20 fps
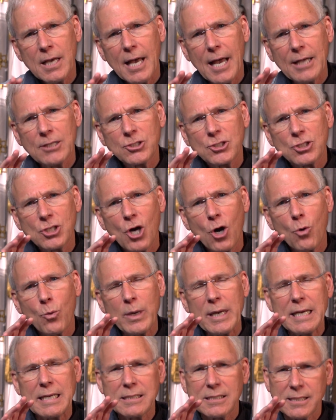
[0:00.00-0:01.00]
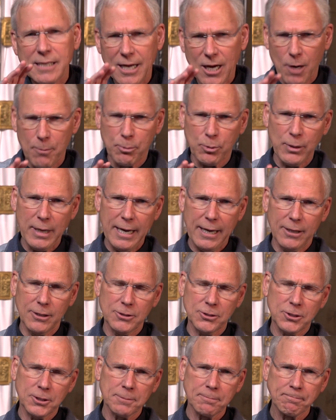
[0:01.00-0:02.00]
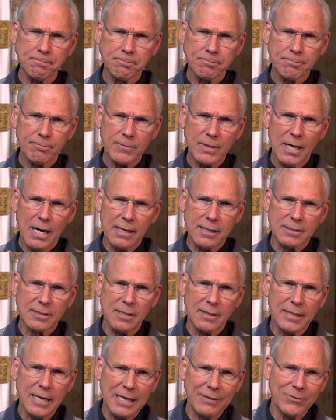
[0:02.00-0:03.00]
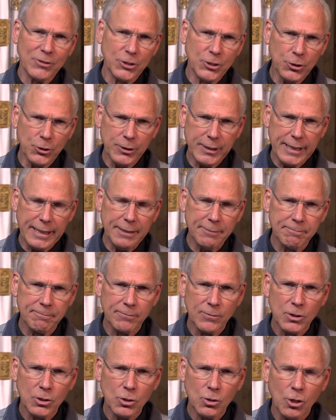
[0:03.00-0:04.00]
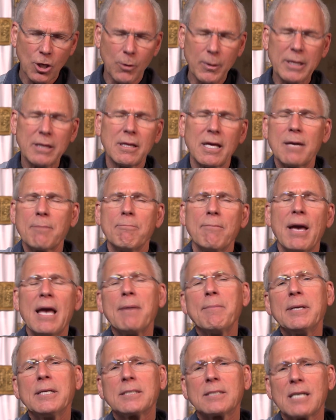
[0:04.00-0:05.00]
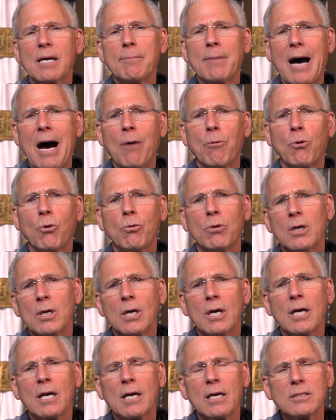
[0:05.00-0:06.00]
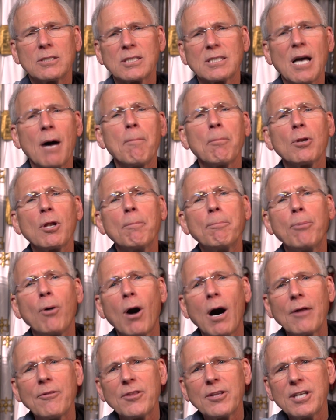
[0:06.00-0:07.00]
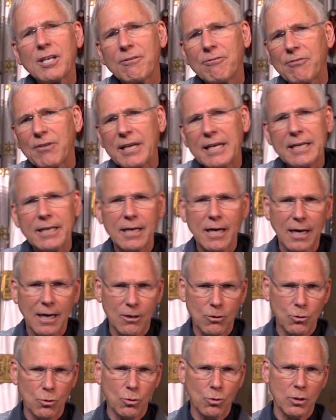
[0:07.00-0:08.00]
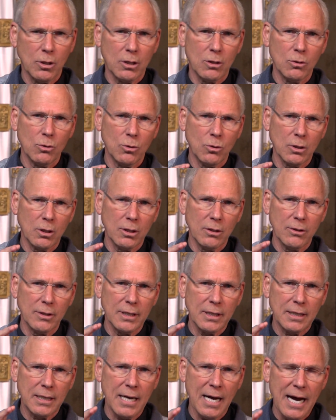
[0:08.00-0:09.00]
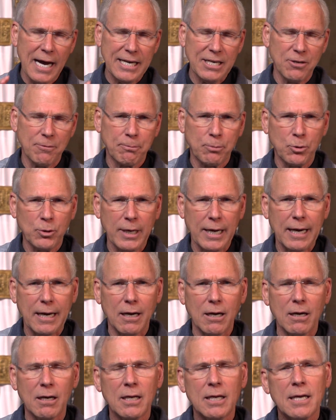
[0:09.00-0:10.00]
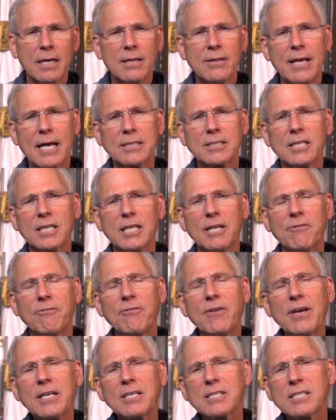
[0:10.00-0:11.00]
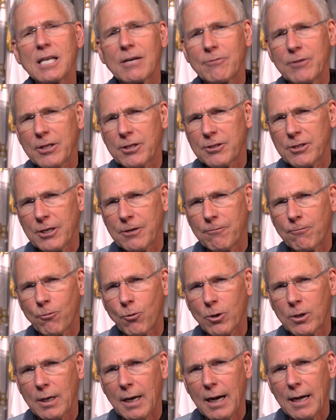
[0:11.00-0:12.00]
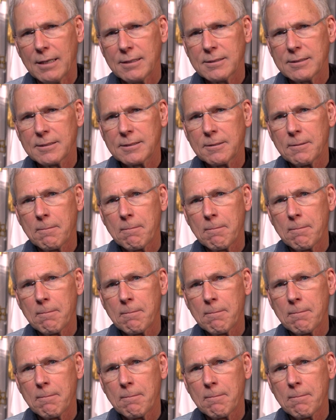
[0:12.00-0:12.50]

And so we say our prayers out of some kind of a duty, or we think maybe somehow we'll stumble upon the novena or the kind of prayer that's going to fix everything for us.